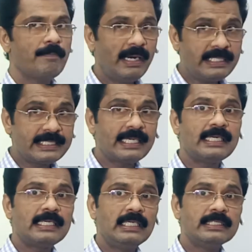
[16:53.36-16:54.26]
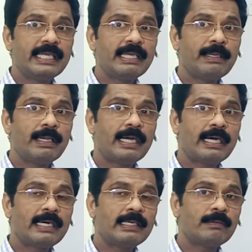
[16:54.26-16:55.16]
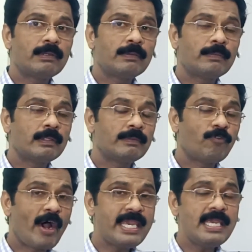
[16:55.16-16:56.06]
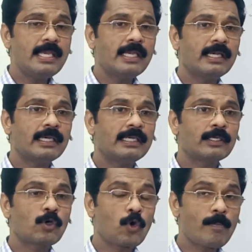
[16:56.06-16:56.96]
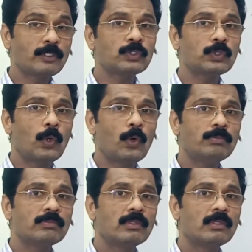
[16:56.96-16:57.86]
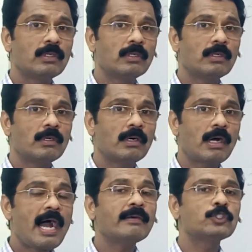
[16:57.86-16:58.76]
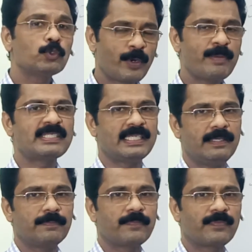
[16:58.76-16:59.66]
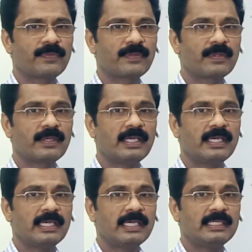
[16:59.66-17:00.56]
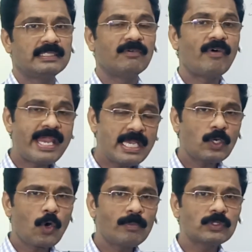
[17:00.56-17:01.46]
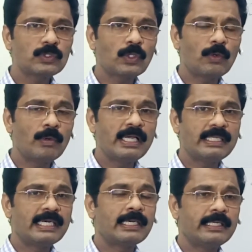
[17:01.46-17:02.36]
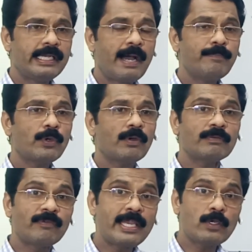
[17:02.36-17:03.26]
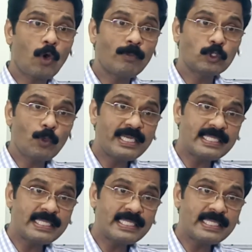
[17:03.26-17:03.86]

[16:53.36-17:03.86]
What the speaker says: But the Y chromosome have supremacy. The Y chromosome, the number of Y chromosome